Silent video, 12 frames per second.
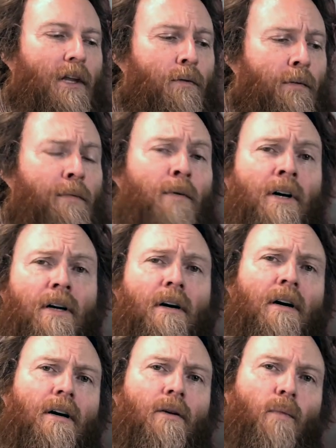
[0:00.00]
We want
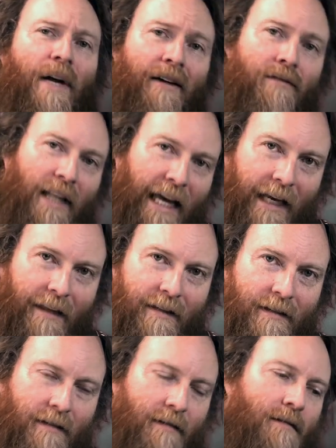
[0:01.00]
our
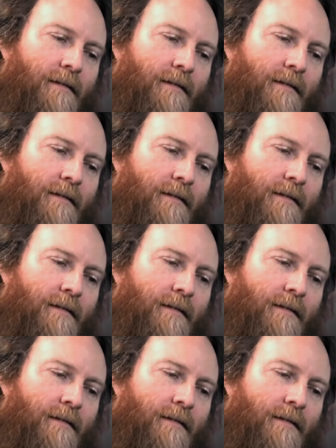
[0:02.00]
wavelengths